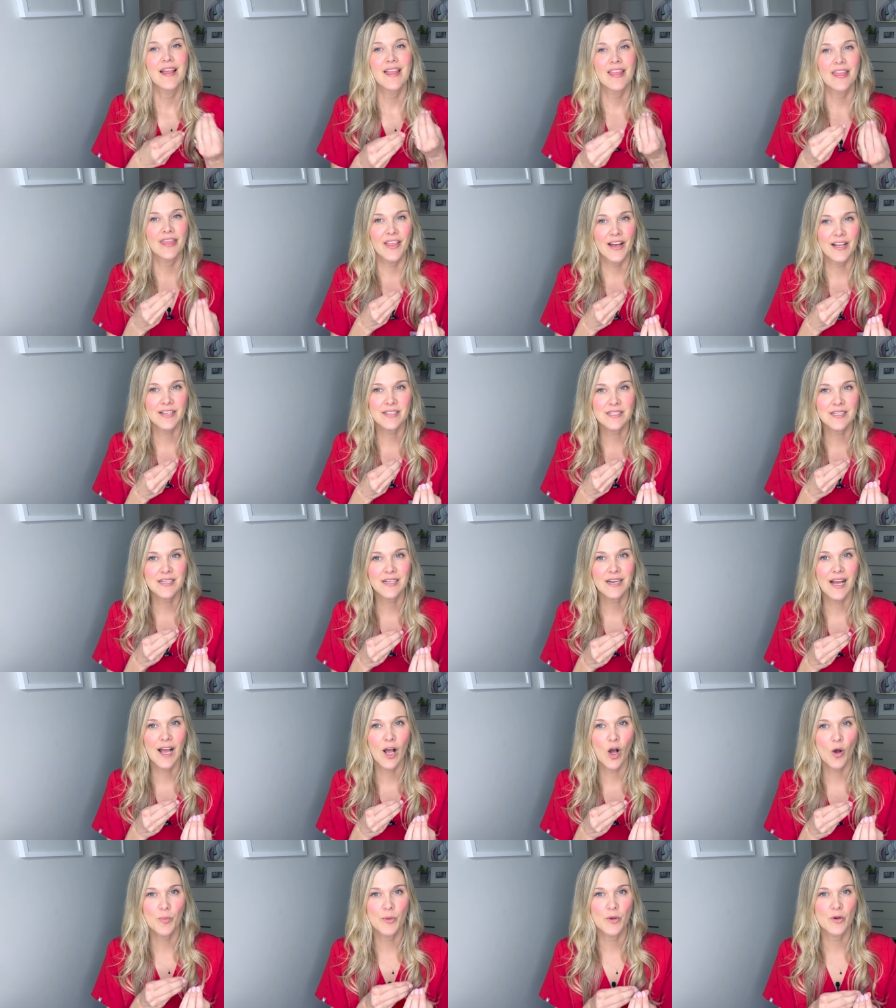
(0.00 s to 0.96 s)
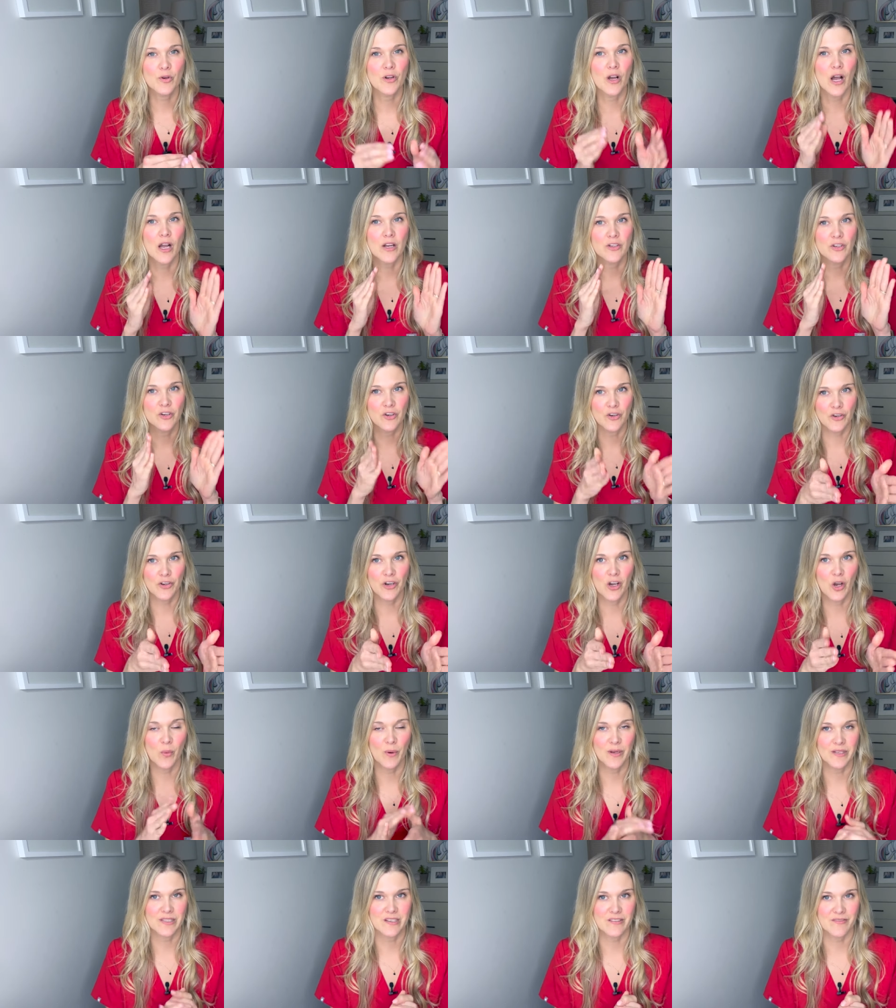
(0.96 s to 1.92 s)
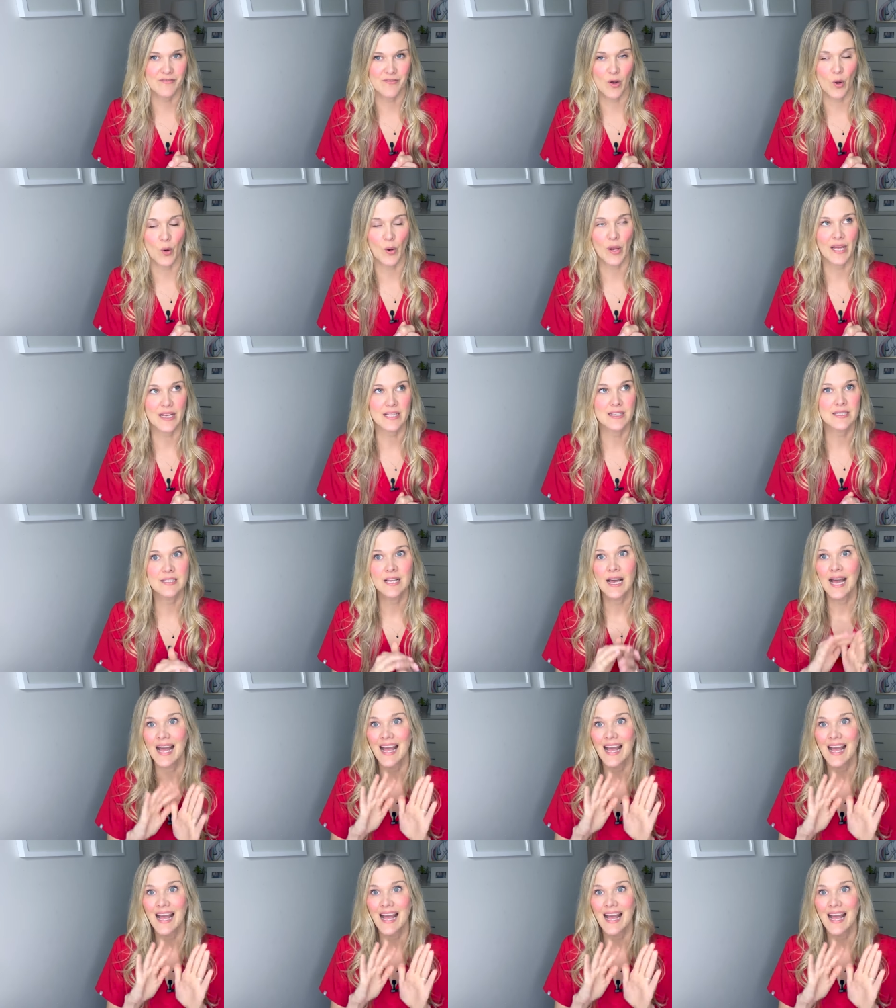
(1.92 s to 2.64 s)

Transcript: That's going to help your doctor know what to focus.